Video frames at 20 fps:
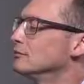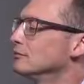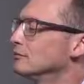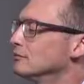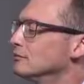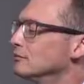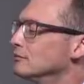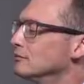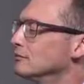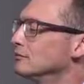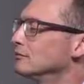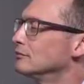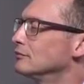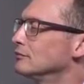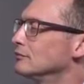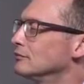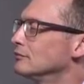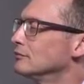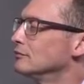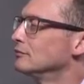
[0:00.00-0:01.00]

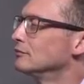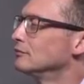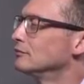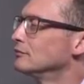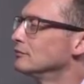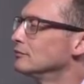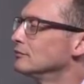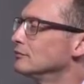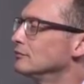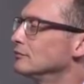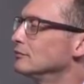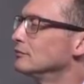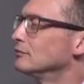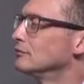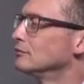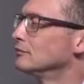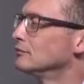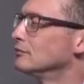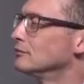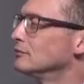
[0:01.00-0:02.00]

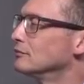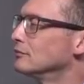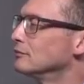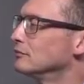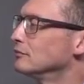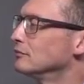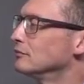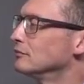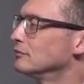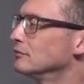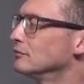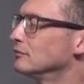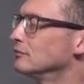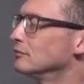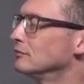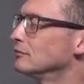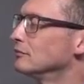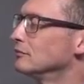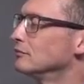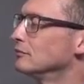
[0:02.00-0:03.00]

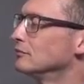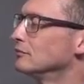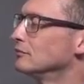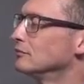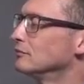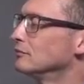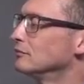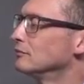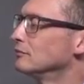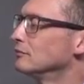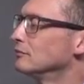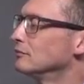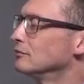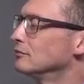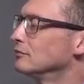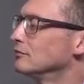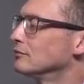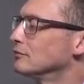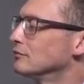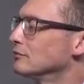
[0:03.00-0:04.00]

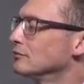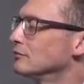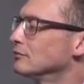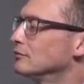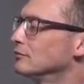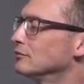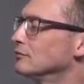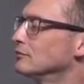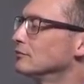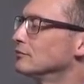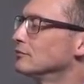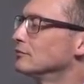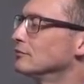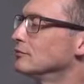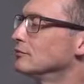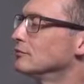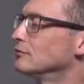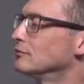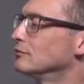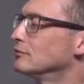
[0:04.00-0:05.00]

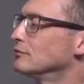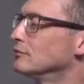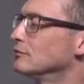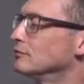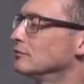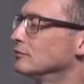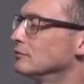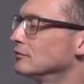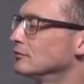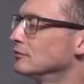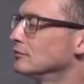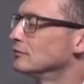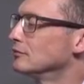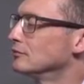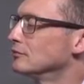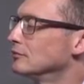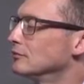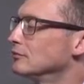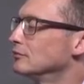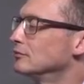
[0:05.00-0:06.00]

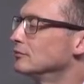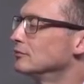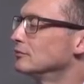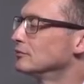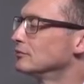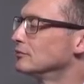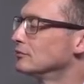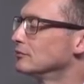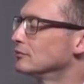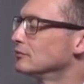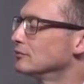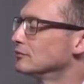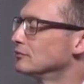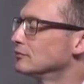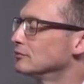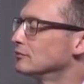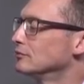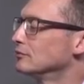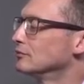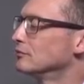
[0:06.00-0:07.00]

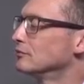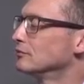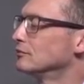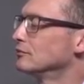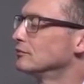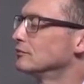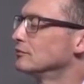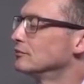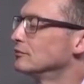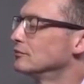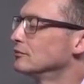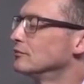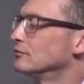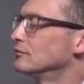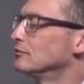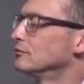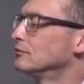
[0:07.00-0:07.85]
[no speech]